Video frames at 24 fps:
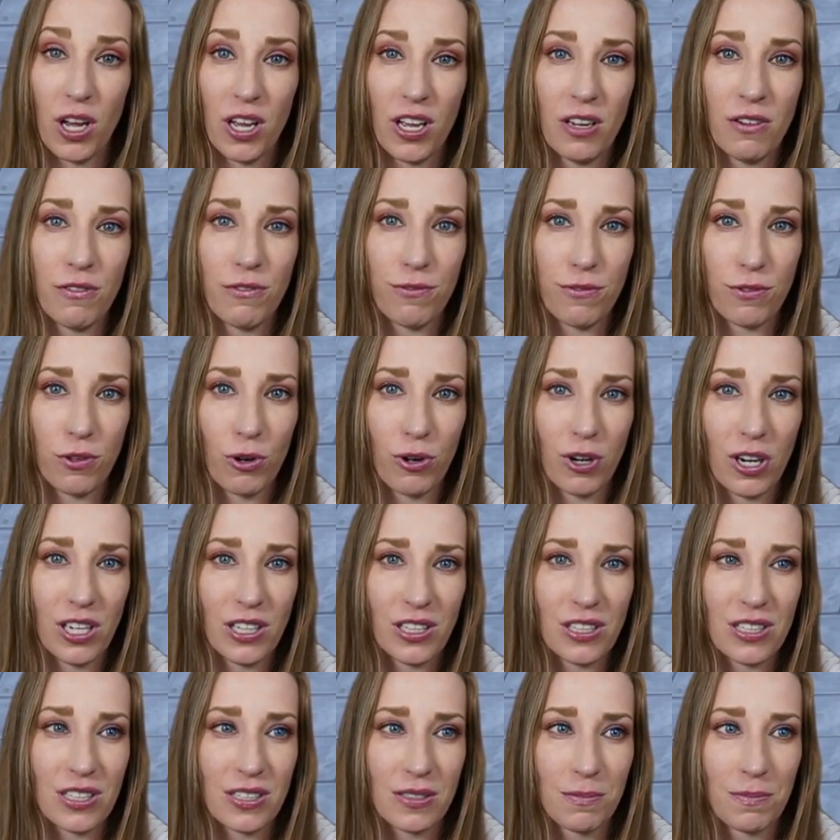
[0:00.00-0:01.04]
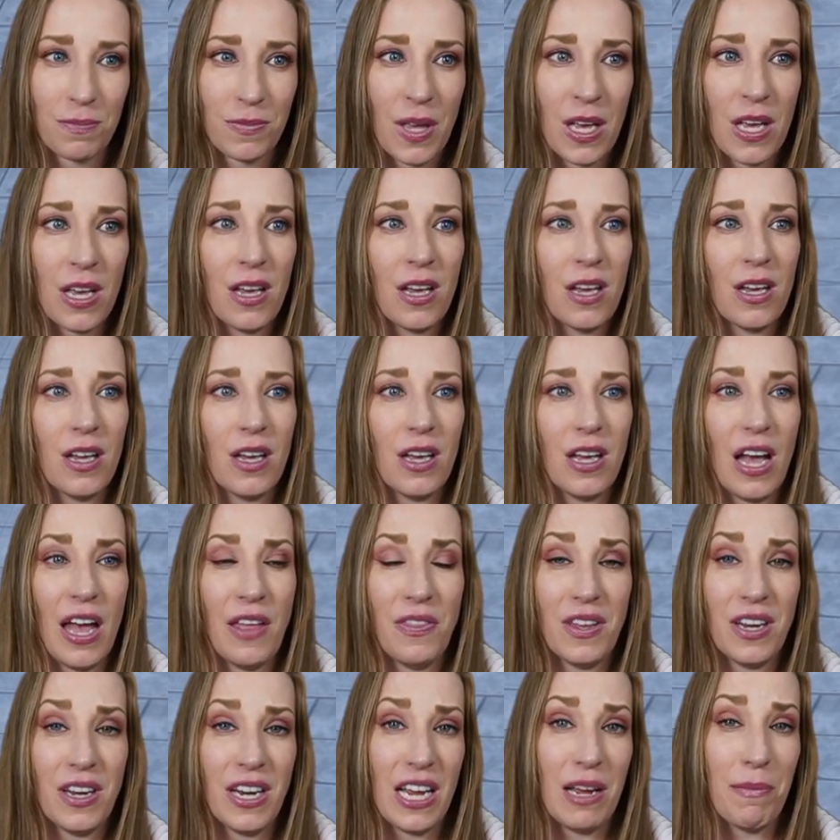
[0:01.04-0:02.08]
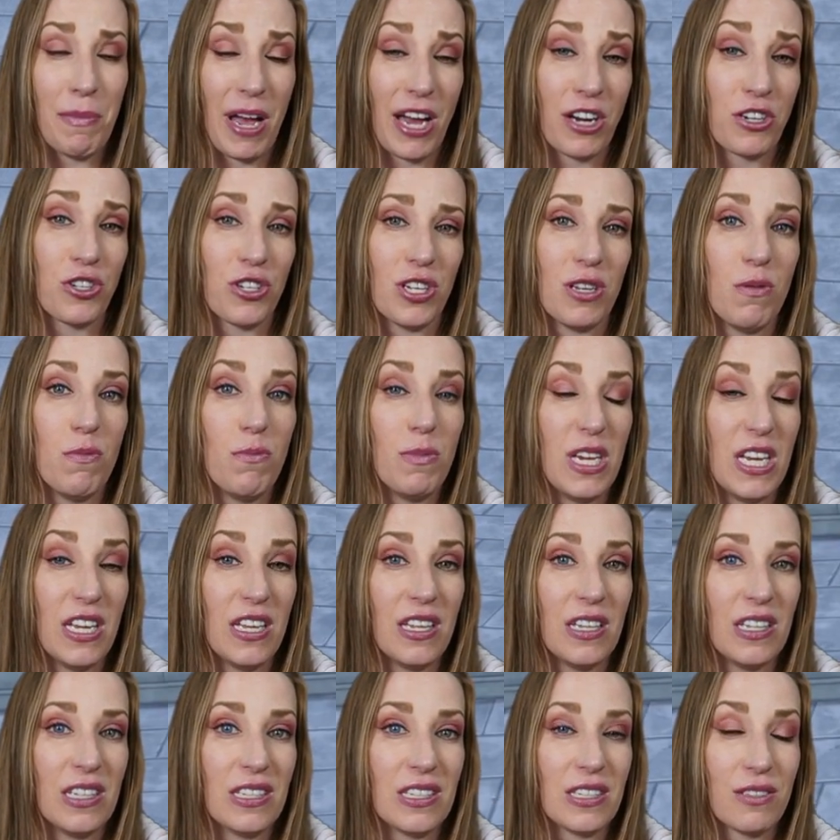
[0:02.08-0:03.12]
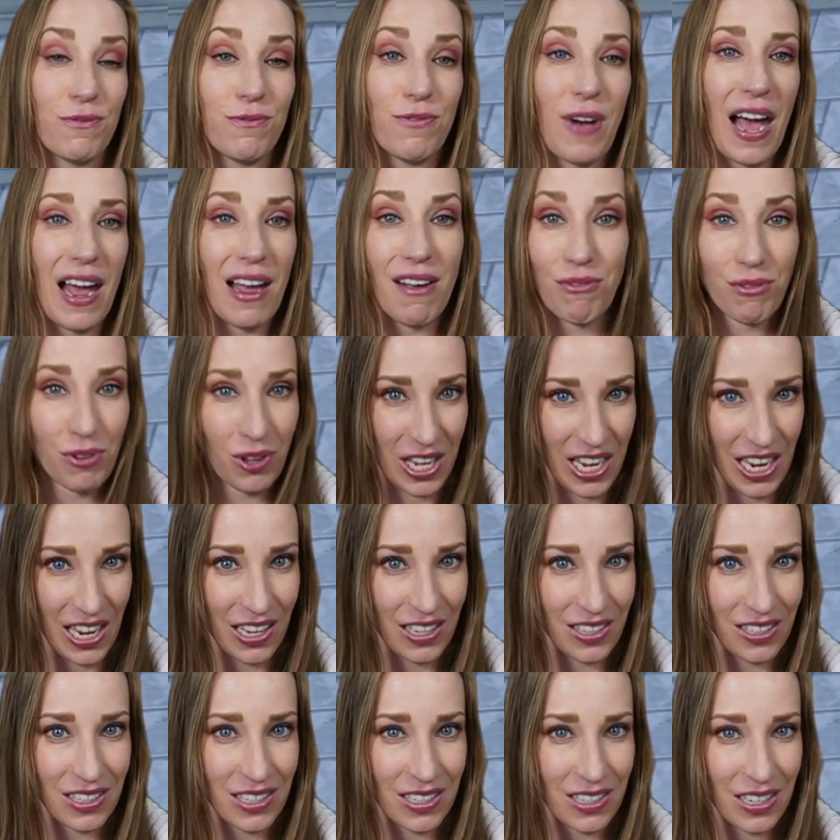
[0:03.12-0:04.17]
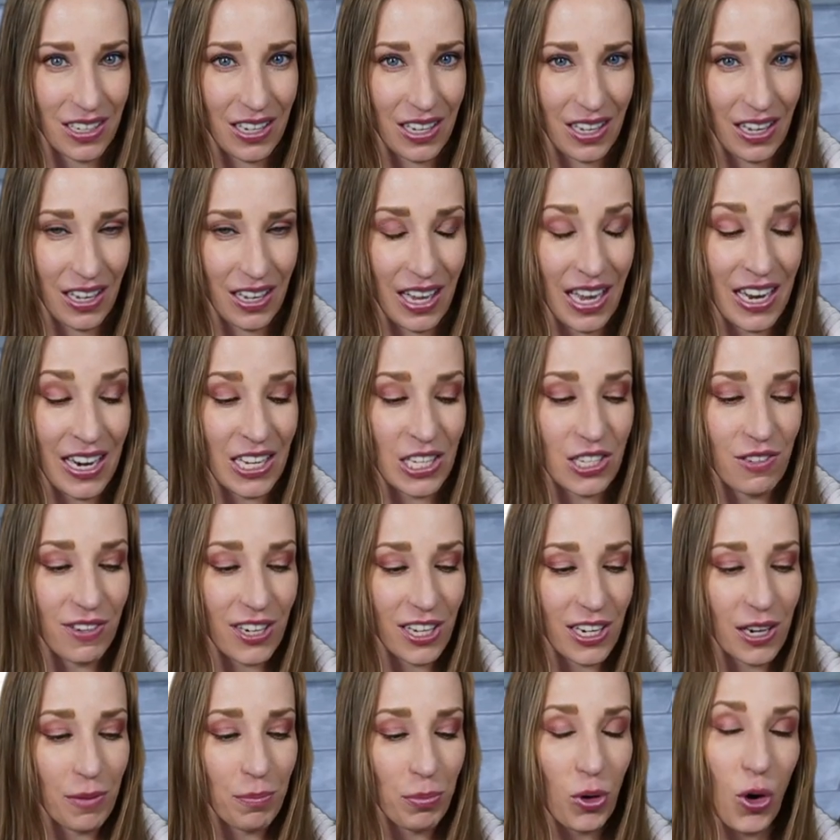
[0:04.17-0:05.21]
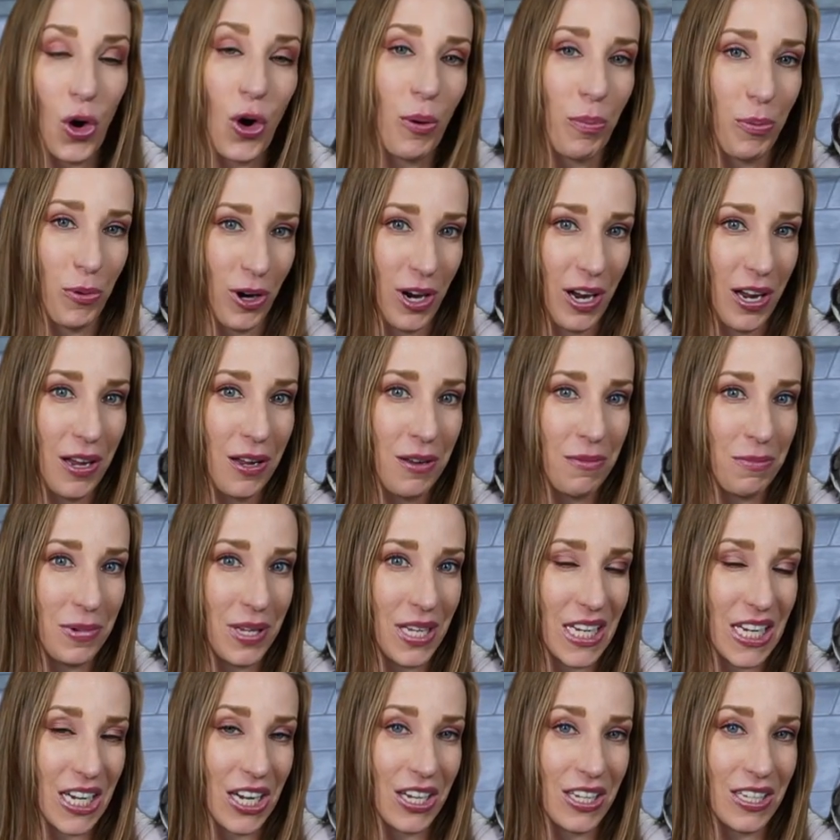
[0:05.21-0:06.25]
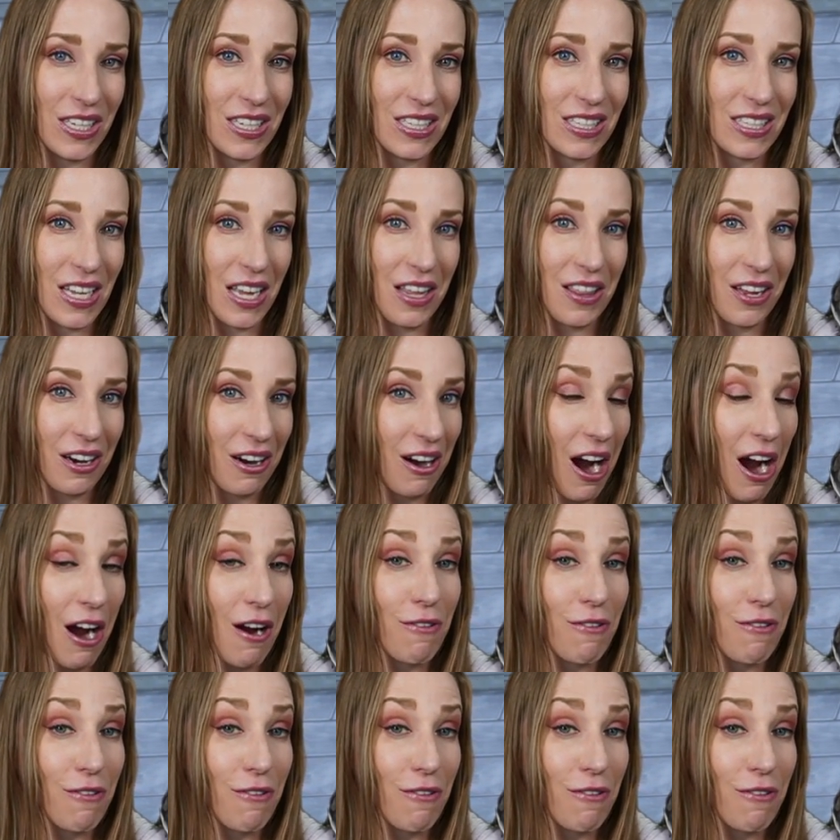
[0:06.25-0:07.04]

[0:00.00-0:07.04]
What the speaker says: and Florence. And the name actually means 5 lands. And it's very appropriate because there are